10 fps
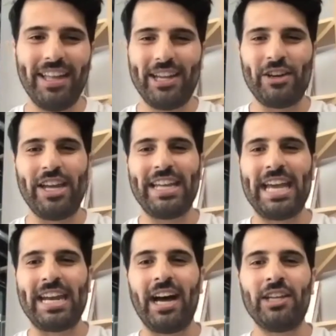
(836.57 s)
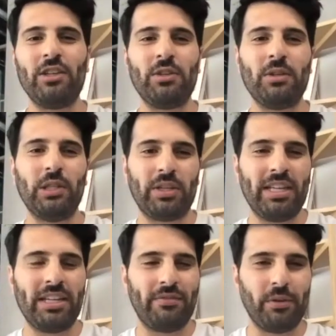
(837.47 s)
you know, again, are you
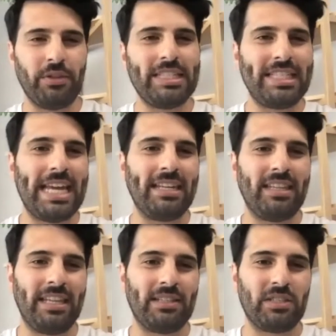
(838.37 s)
looking for these 10 things,